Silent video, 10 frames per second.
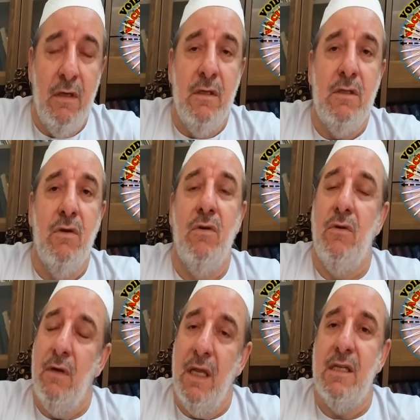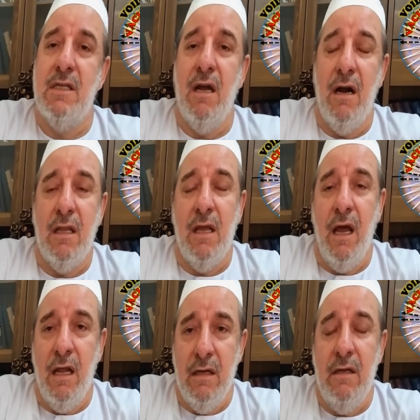So let's start
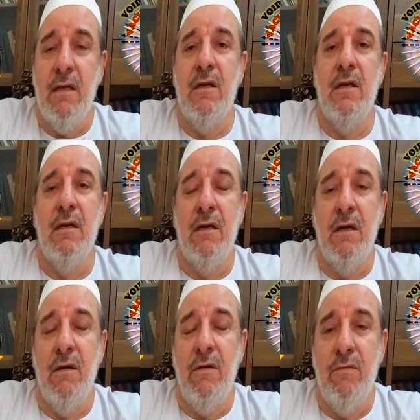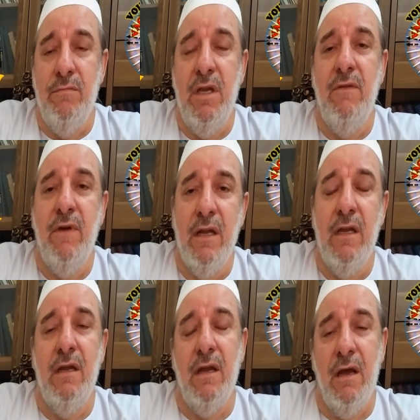and be
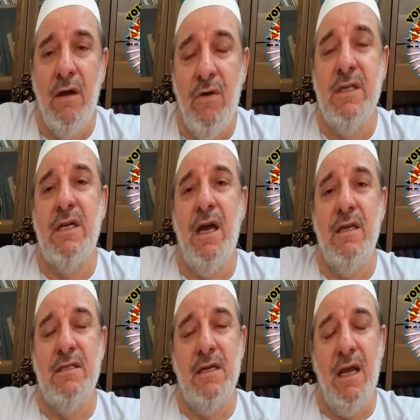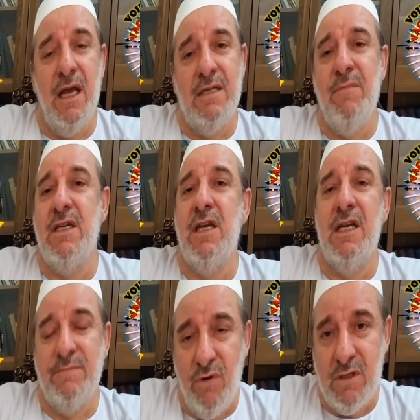very concise as much
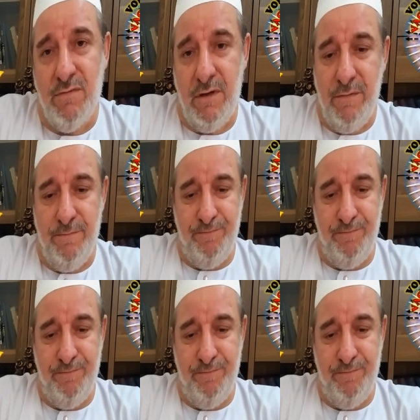as possible.